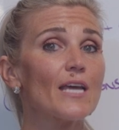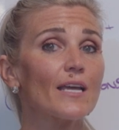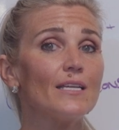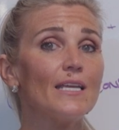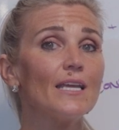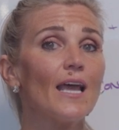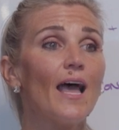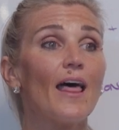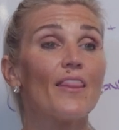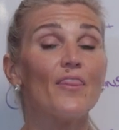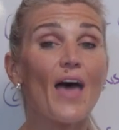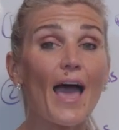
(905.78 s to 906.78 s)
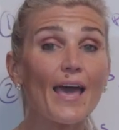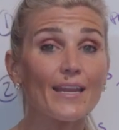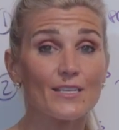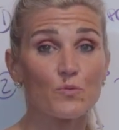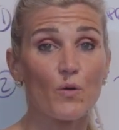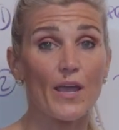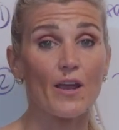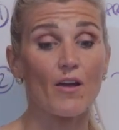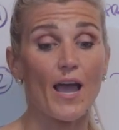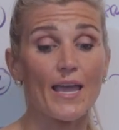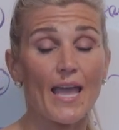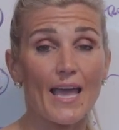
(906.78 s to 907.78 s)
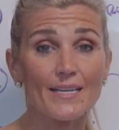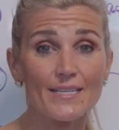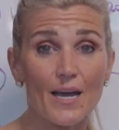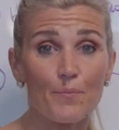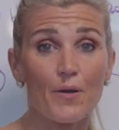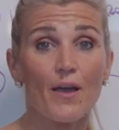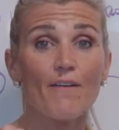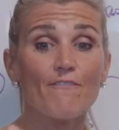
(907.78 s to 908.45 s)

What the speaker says: technique, that is where I end up